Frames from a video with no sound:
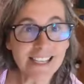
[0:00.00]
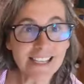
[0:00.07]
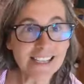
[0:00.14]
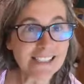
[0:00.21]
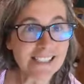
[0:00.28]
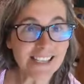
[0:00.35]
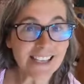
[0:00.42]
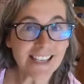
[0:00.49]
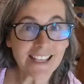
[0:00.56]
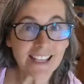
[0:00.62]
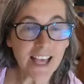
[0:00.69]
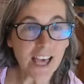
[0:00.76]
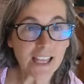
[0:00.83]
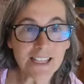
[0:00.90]

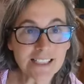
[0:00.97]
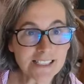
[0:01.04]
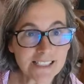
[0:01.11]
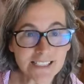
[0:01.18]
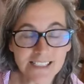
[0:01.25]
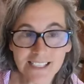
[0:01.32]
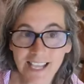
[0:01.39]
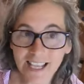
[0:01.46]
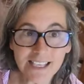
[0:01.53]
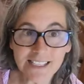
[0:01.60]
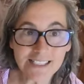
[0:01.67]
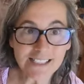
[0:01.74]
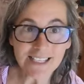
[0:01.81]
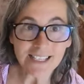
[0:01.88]
easy and it's
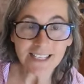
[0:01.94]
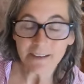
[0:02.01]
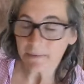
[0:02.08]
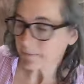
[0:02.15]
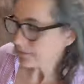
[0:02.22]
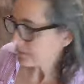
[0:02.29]
tasty.